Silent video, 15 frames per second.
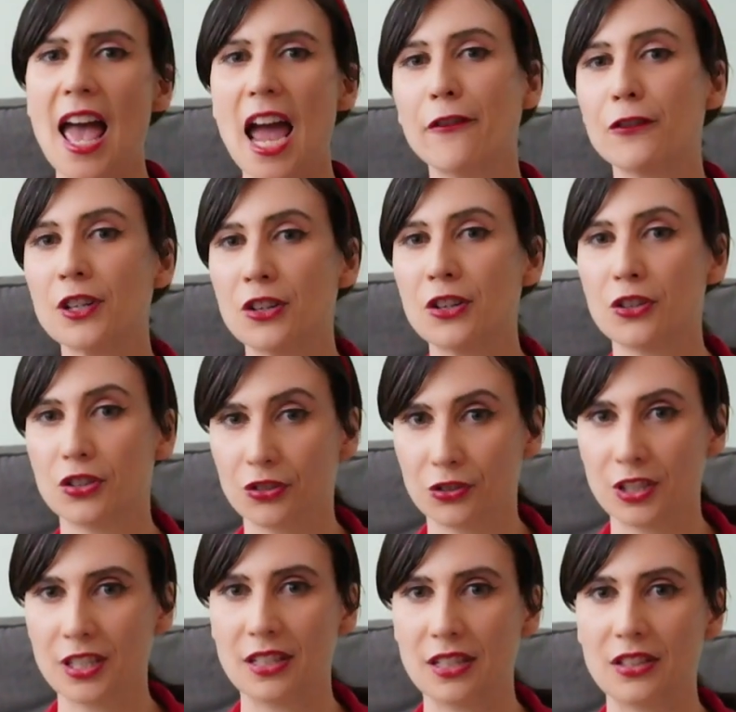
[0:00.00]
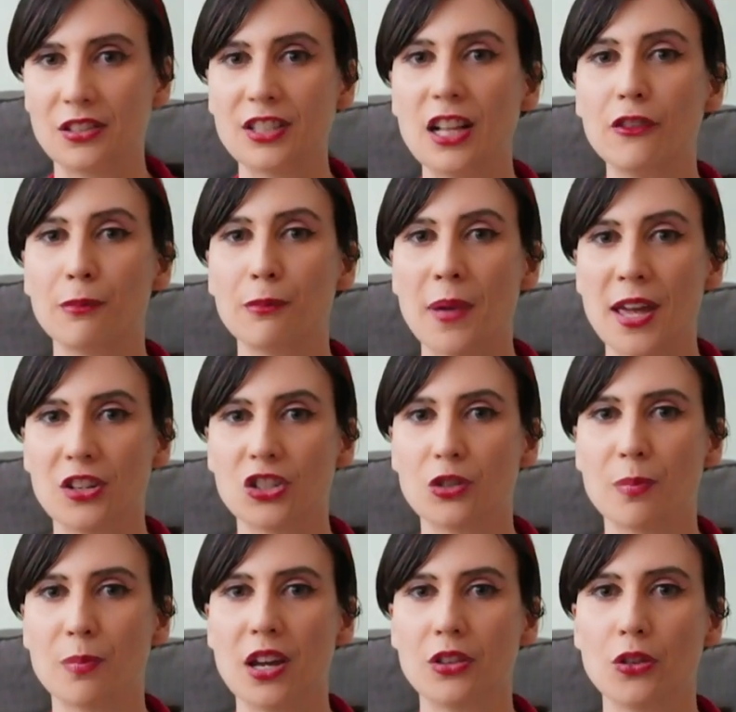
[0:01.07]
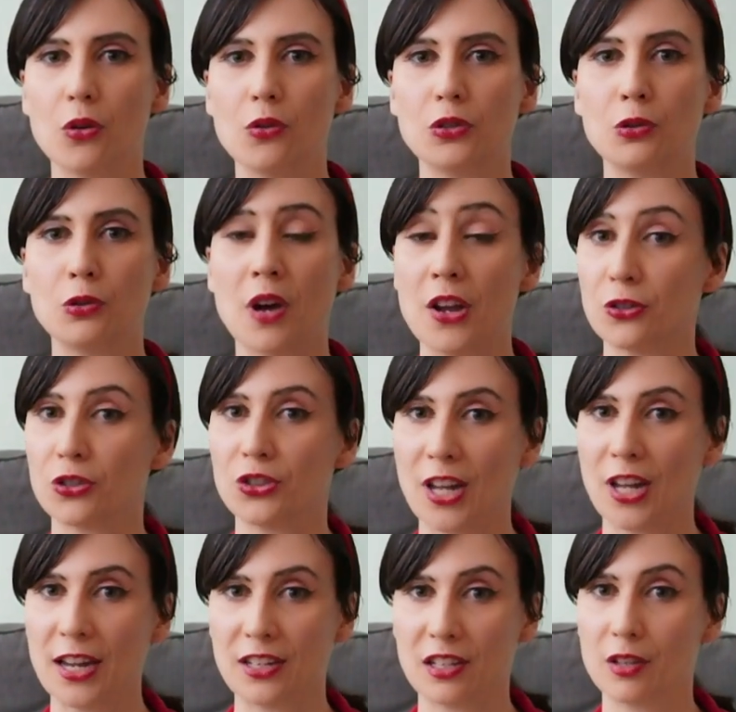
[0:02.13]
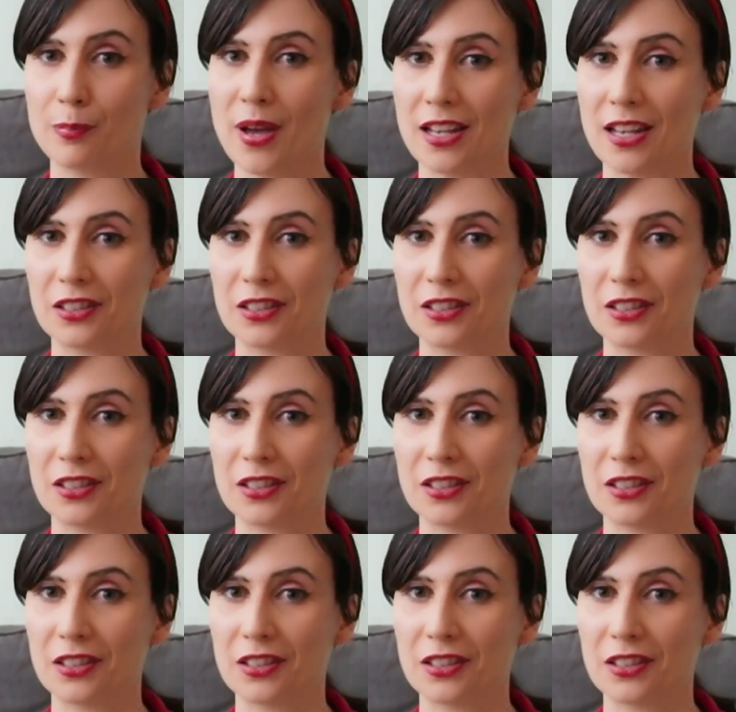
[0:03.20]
every industry is self-managed by those who understand it the